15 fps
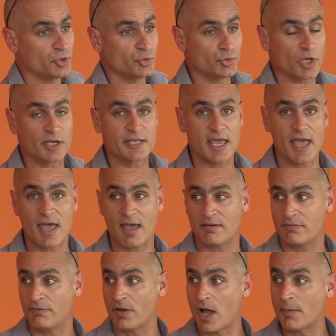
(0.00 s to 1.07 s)
do not
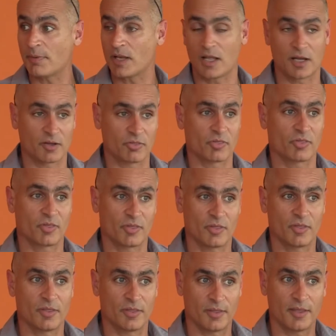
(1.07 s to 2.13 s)
have homologs
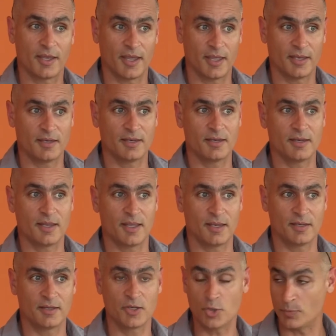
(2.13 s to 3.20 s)

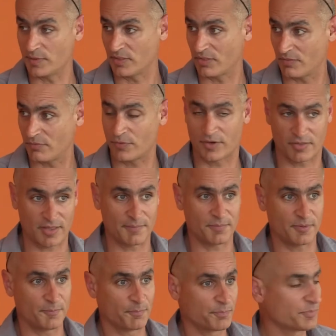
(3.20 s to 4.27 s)
in humans, for
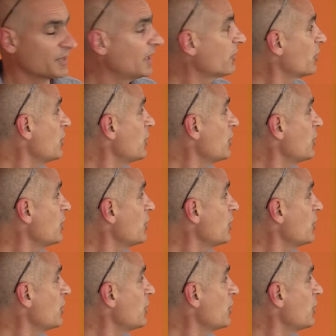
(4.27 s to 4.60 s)
example. And